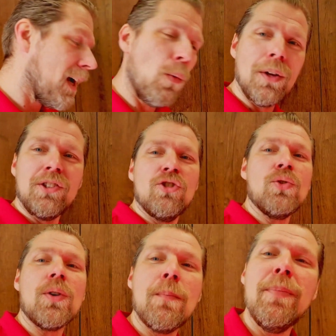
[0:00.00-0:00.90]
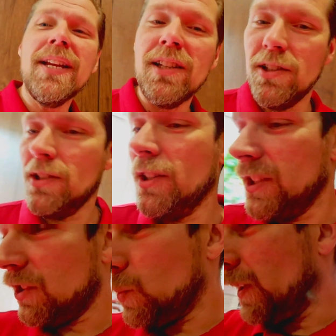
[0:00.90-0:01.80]
I want your opinion on
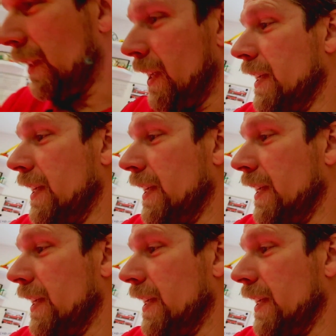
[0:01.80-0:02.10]
this one.